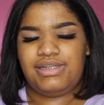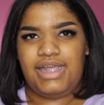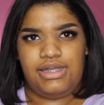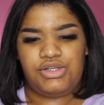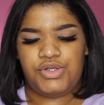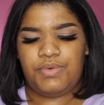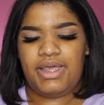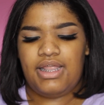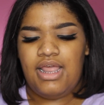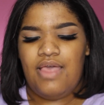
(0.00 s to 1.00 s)
tint to
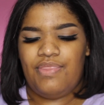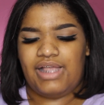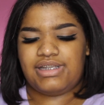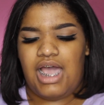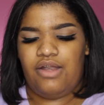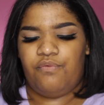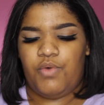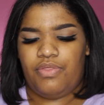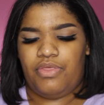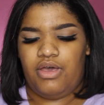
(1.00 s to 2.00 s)
it. That's kind of
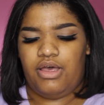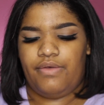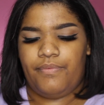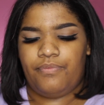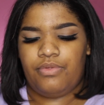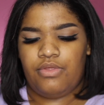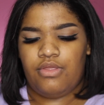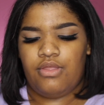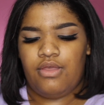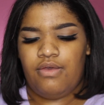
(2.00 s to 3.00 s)
what the
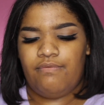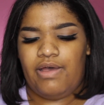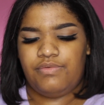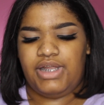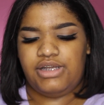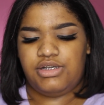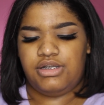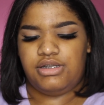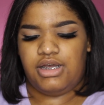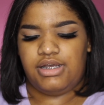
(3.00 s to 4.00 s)

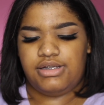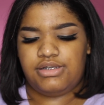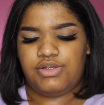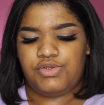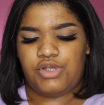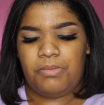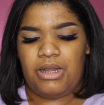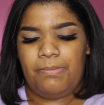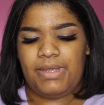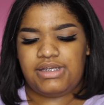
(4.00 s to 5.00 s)
foundation does. So I'm
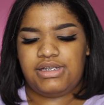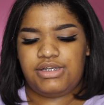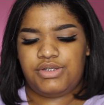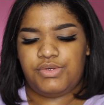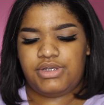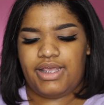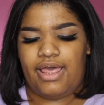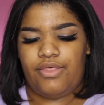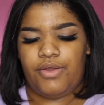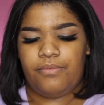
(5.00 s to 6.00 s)
gonna mix these two
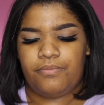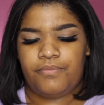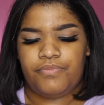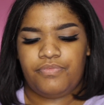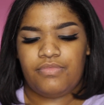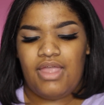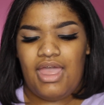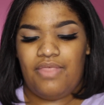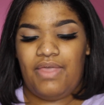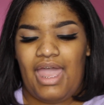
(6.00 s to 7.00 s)
together,
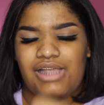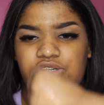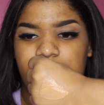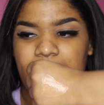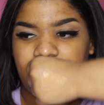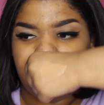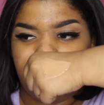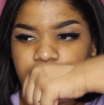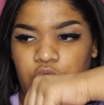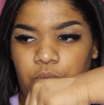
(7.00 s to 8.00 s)
and they actually
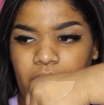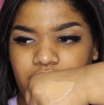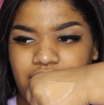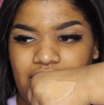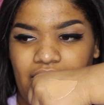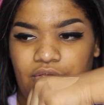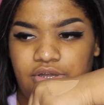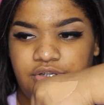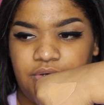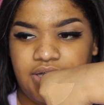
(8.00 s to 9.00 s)
mix so well together.
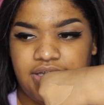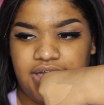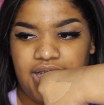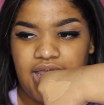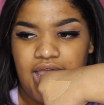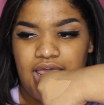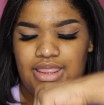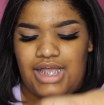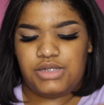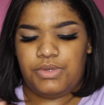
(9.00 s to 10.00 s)
As you can see,
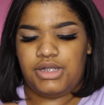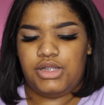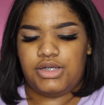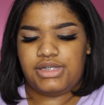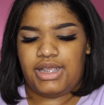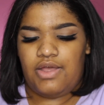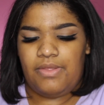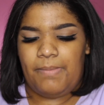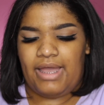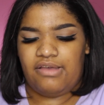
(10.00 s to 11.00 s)
that's what it looks like
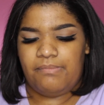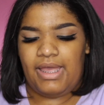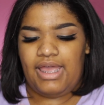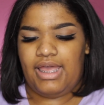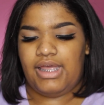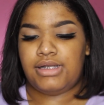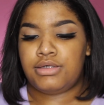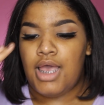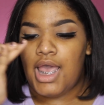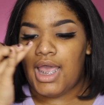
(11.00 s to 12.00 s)
on the back of my
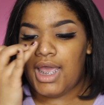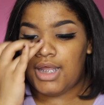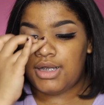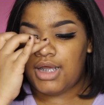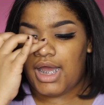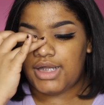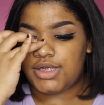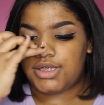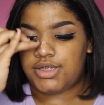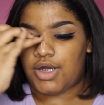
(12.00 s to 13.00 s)
hand. And I
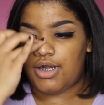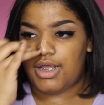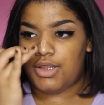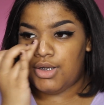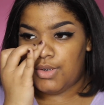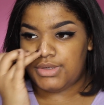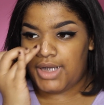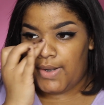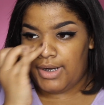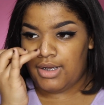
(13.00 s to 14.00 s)
just start in the nose
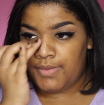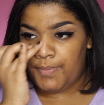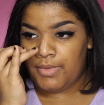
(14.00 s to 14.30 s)
area.